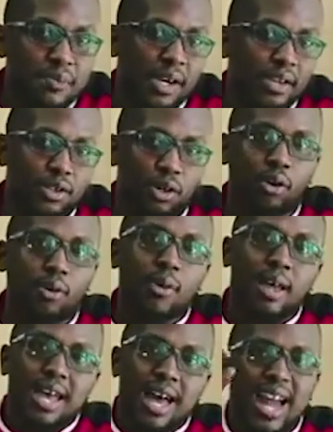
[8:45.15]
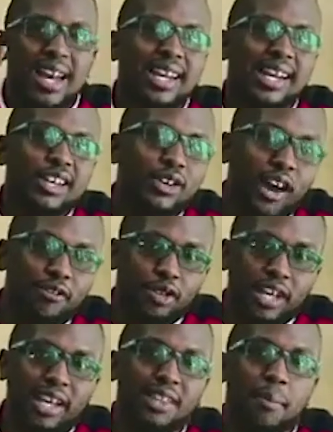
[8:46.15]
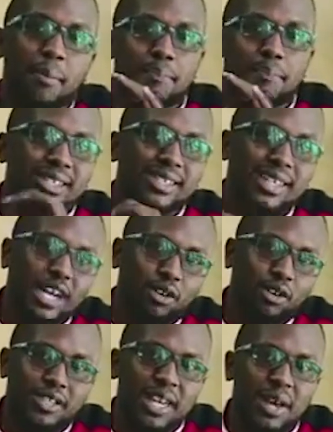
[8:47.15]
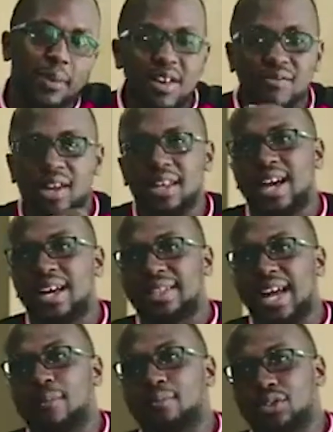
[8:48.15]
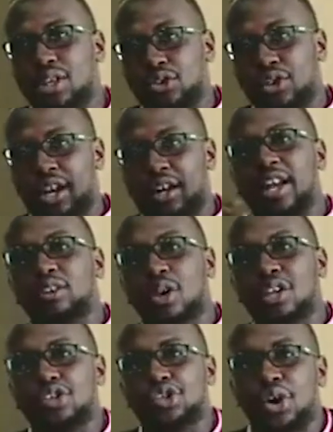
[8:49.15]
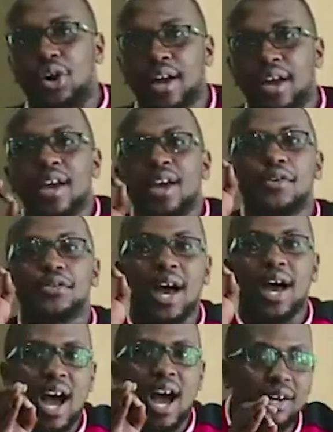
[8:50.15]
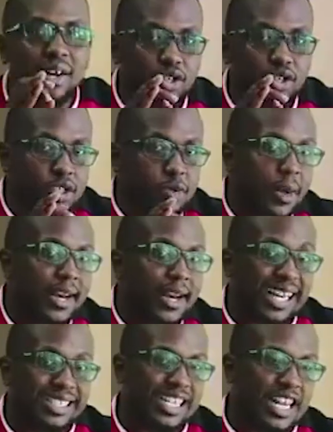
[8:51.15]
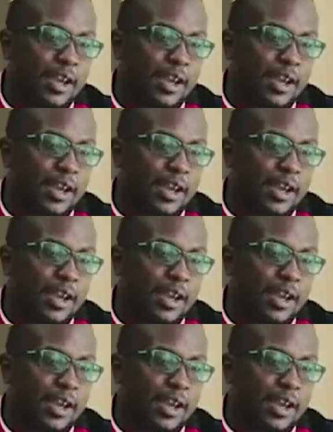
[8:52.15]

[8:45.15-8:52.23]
So ideally, you have to get the best kind of sleep even in that time, so that you can get to enjoy the hours you spend asleep.